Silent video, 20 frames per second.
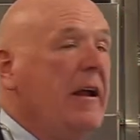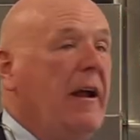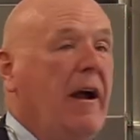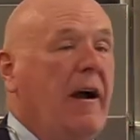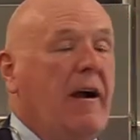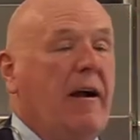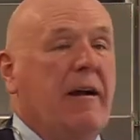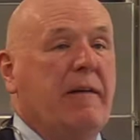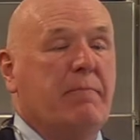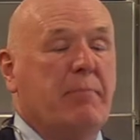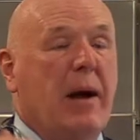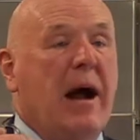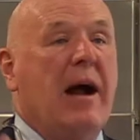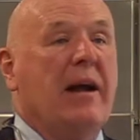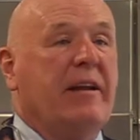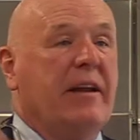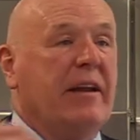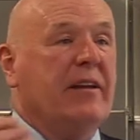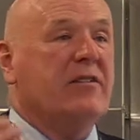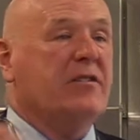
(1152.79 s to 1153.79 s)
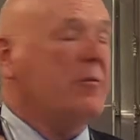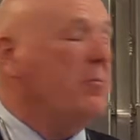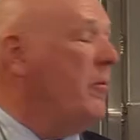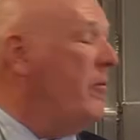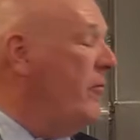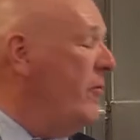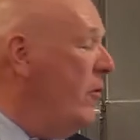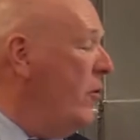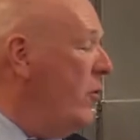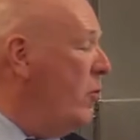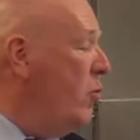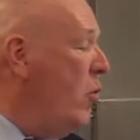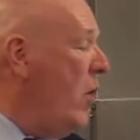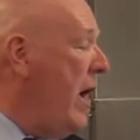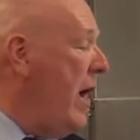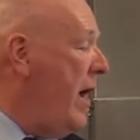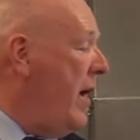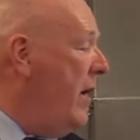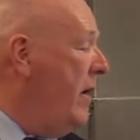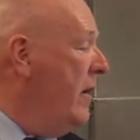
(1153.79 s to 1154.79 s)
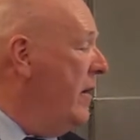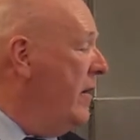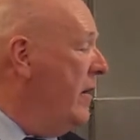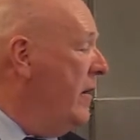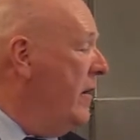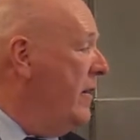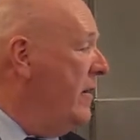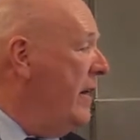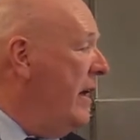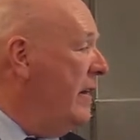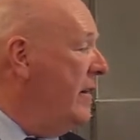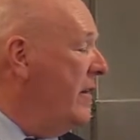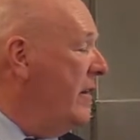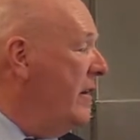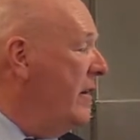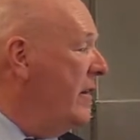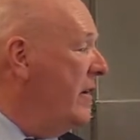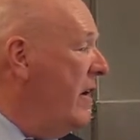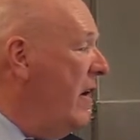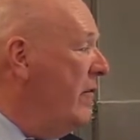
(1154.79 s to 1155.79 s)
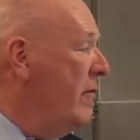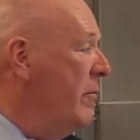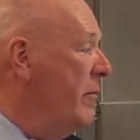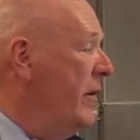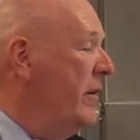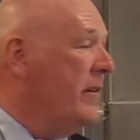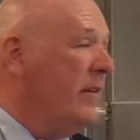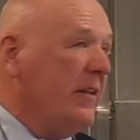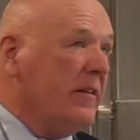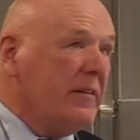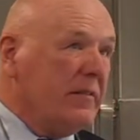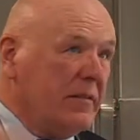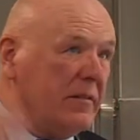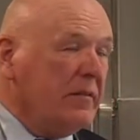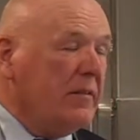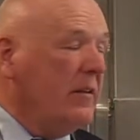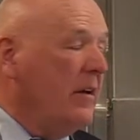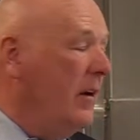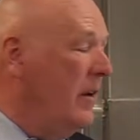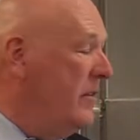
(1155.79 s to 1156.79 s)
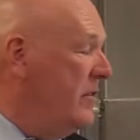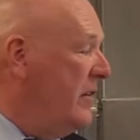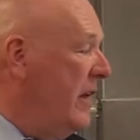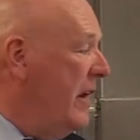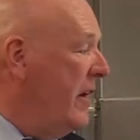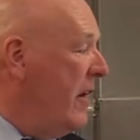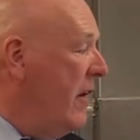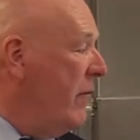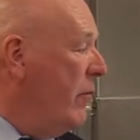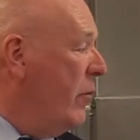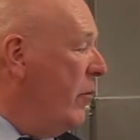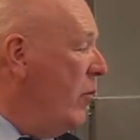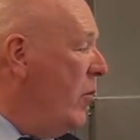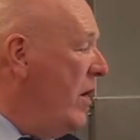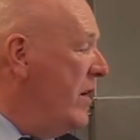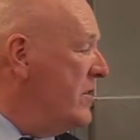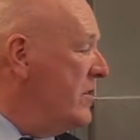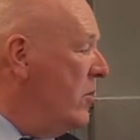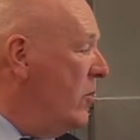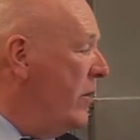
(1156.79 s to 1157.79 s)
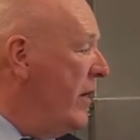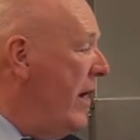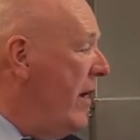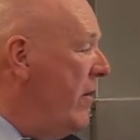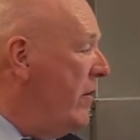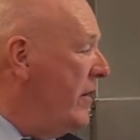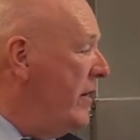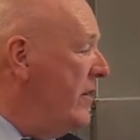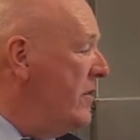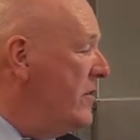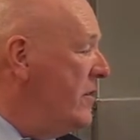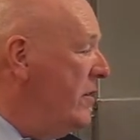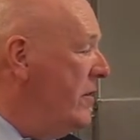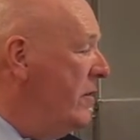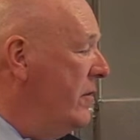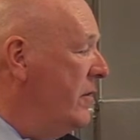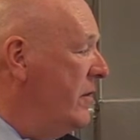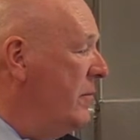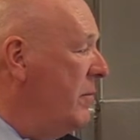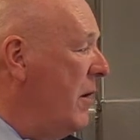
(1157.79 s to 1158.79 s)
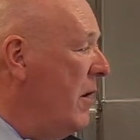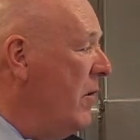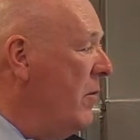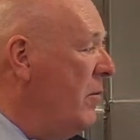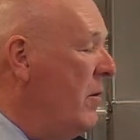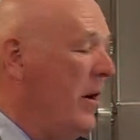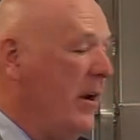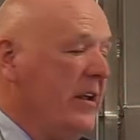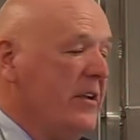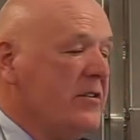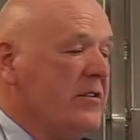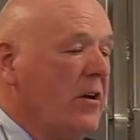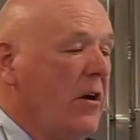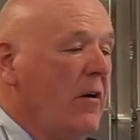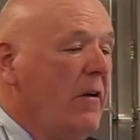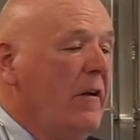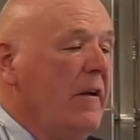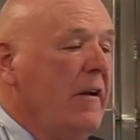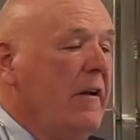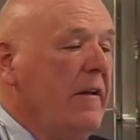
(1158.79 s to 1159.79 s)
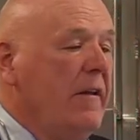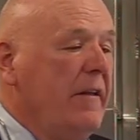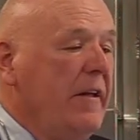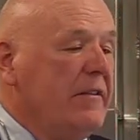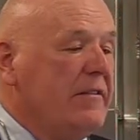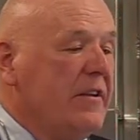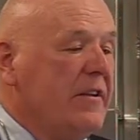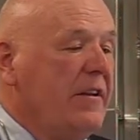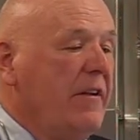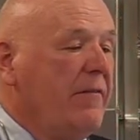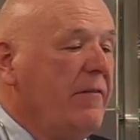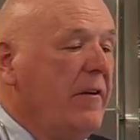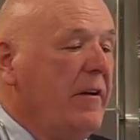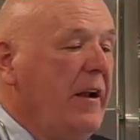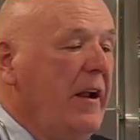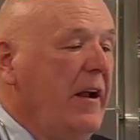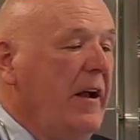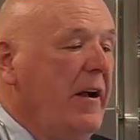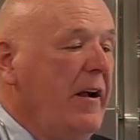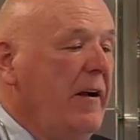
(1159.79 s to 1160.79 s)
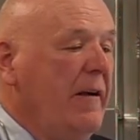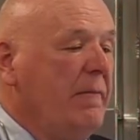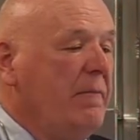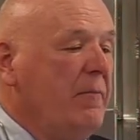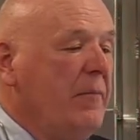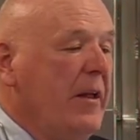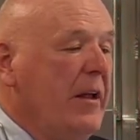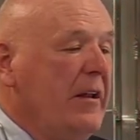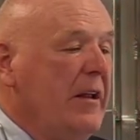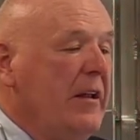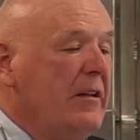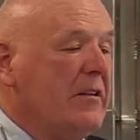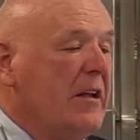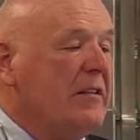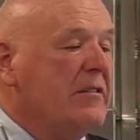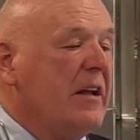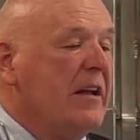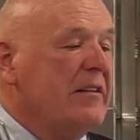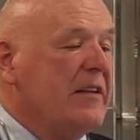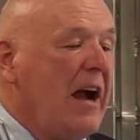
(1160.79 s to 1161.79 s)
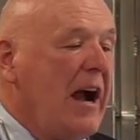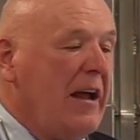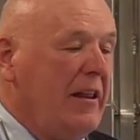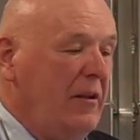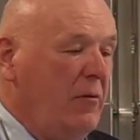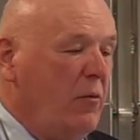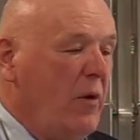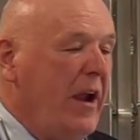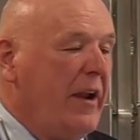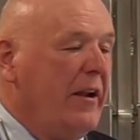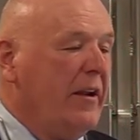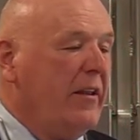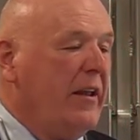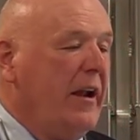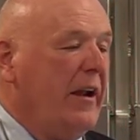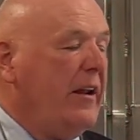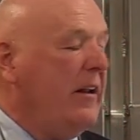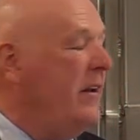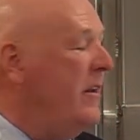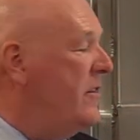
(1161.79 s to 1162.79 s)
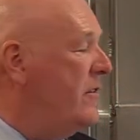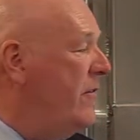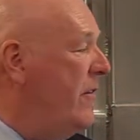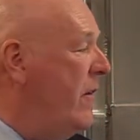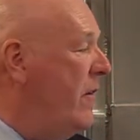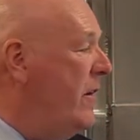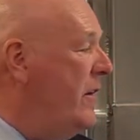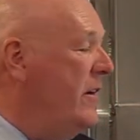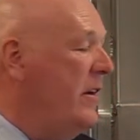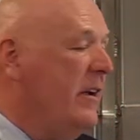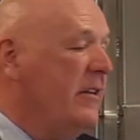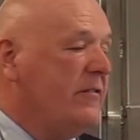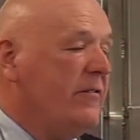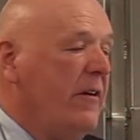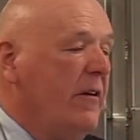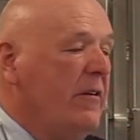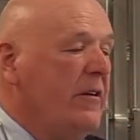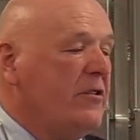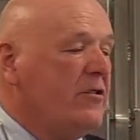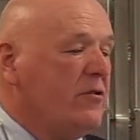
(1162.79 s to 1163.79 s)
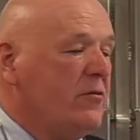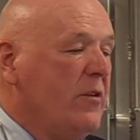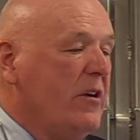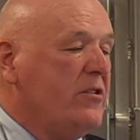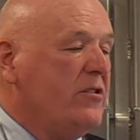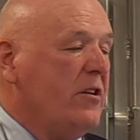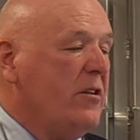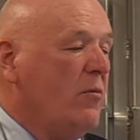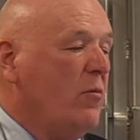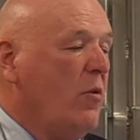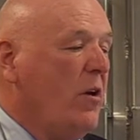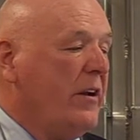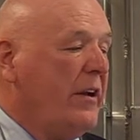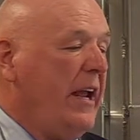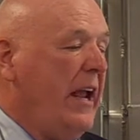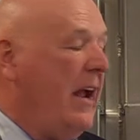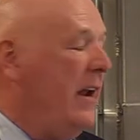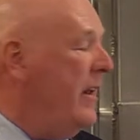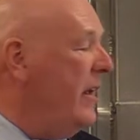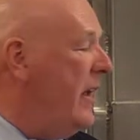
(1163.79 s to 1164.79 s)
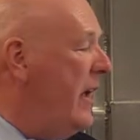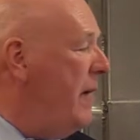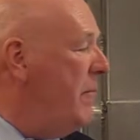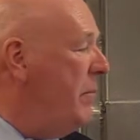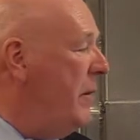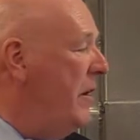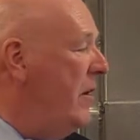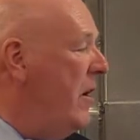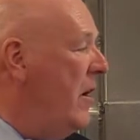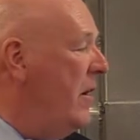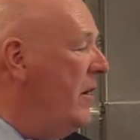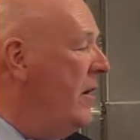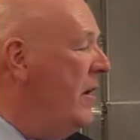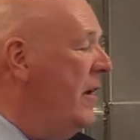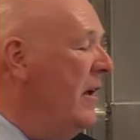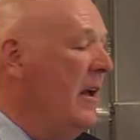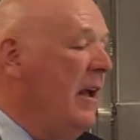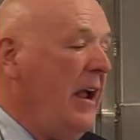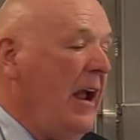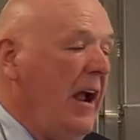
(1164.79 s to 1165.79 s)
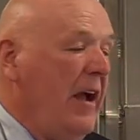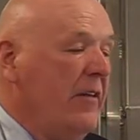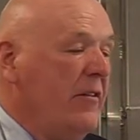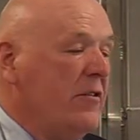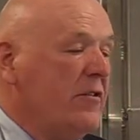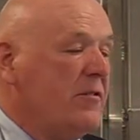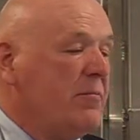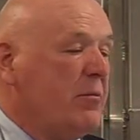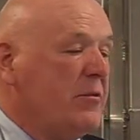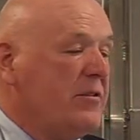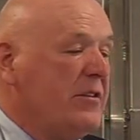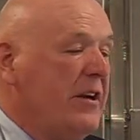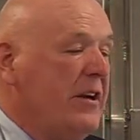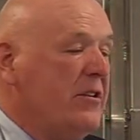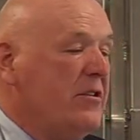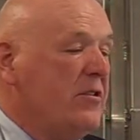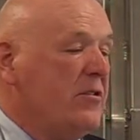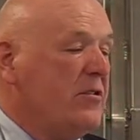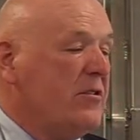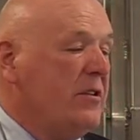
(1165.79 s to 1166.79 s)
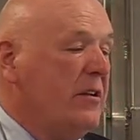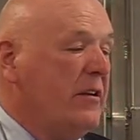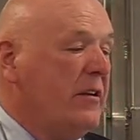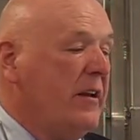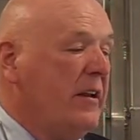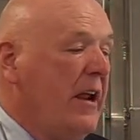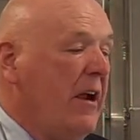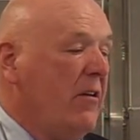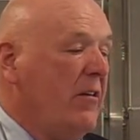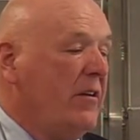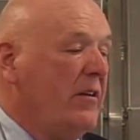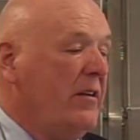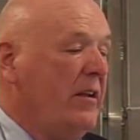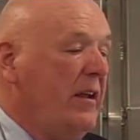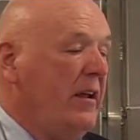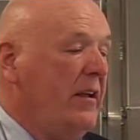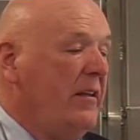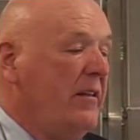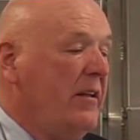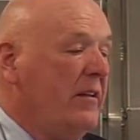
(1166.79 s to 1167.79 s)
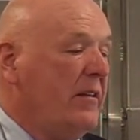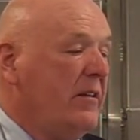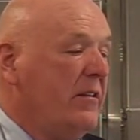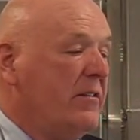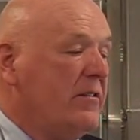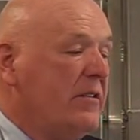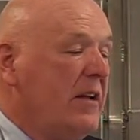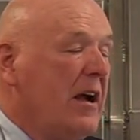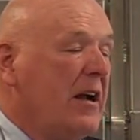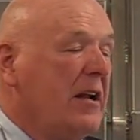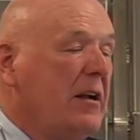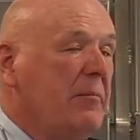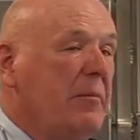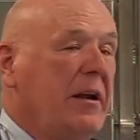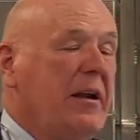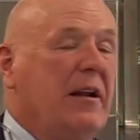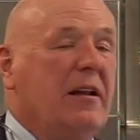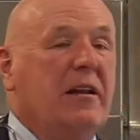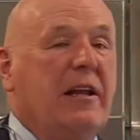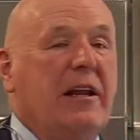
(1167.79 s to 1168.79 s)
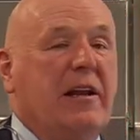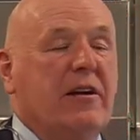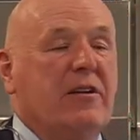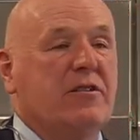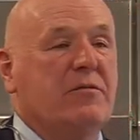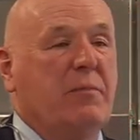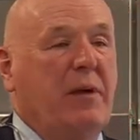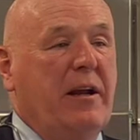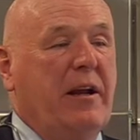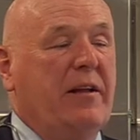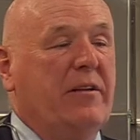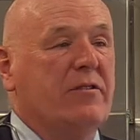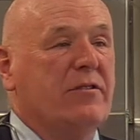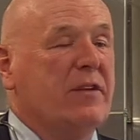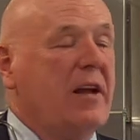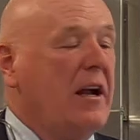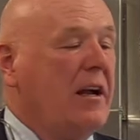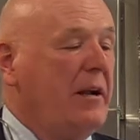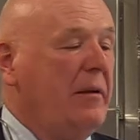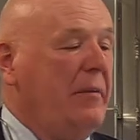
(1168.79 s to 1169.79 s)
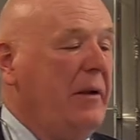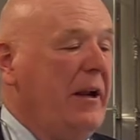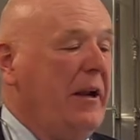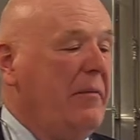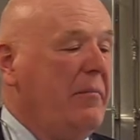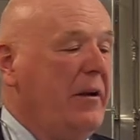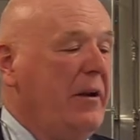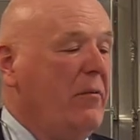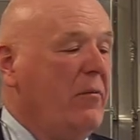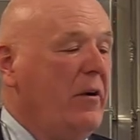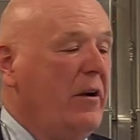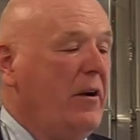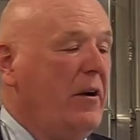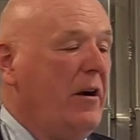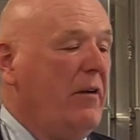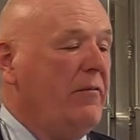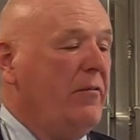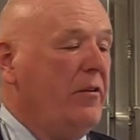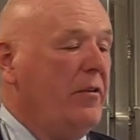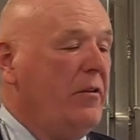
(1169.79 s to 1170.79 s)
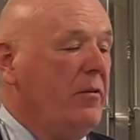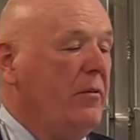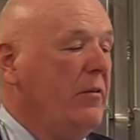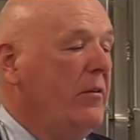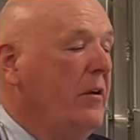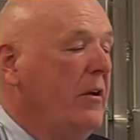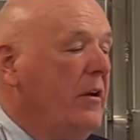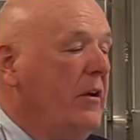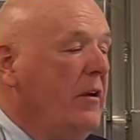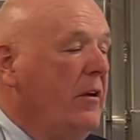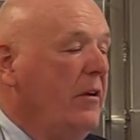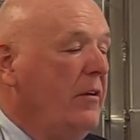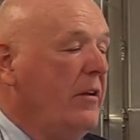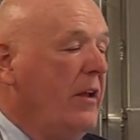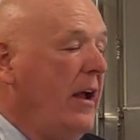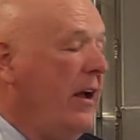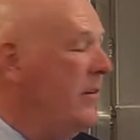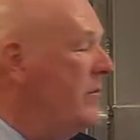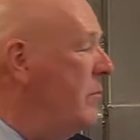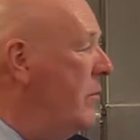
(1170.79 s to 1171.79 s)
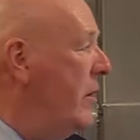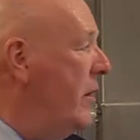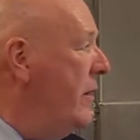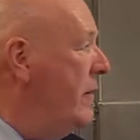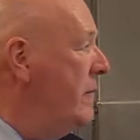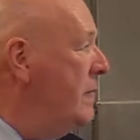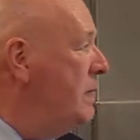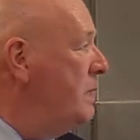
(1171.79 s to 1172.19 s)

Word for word: Uh, and bonding is the preferred way that the government, the, the state government, wants localities to, to borrow money. So it's a different. Um, it, it's it's highly regulated. It's very it's very stringent in what can and can't be done. And there's procedures that guarantee that there's not going to be any leakage, meaning there's not going to be anybody running off with your your tax money.